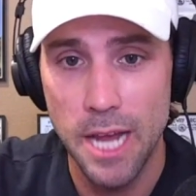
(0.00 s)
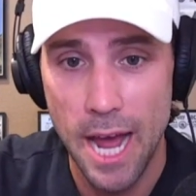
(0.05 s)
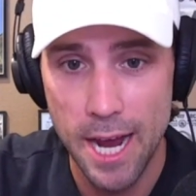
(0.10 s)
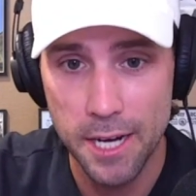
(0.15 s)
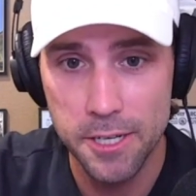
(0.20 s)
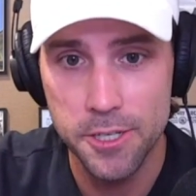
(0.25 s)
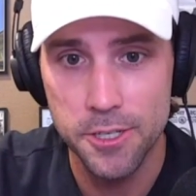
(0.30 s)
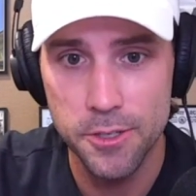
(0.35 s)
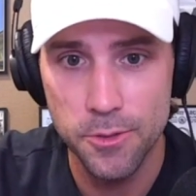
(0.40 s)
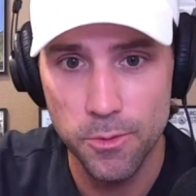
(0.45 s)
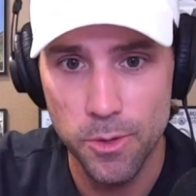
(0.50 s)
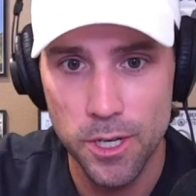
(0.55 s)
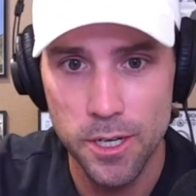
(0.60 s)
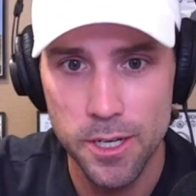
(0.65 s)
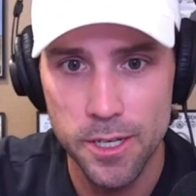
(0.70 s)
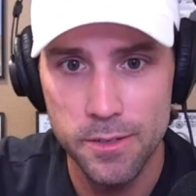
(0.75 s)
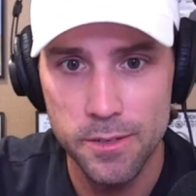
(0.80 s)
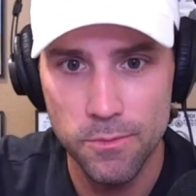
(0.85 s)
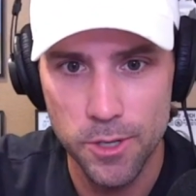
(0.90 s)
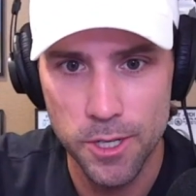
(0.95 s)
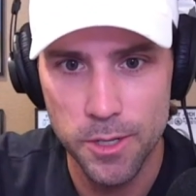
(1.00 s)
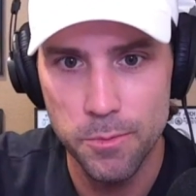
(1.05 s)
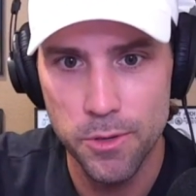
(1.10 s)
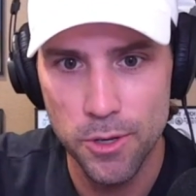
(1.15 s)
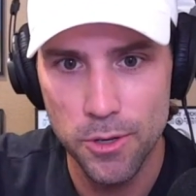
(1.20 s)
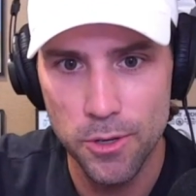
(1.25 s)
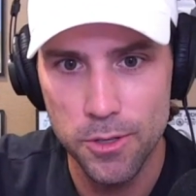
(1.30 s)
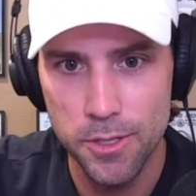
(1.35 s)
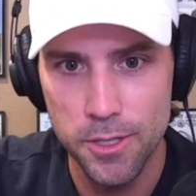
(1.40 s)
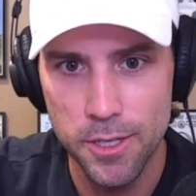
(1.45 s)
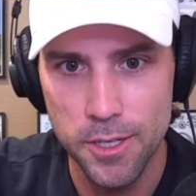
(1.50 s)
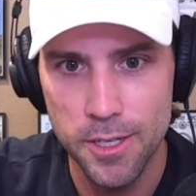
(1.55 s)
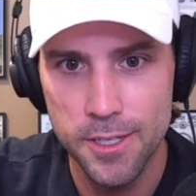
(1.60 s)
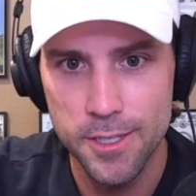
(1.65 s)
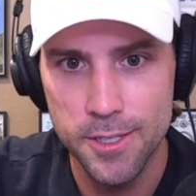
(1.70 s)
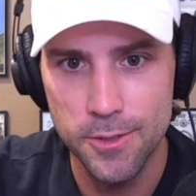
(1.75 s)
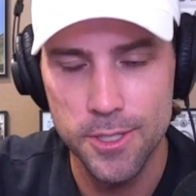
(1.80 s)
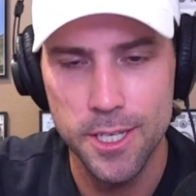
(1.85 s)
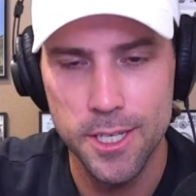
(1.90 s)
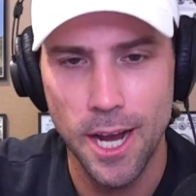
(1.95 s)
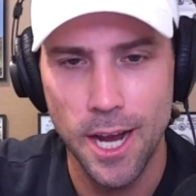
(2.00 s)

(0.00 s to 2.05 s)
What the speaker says: actually wearing when he broke so he's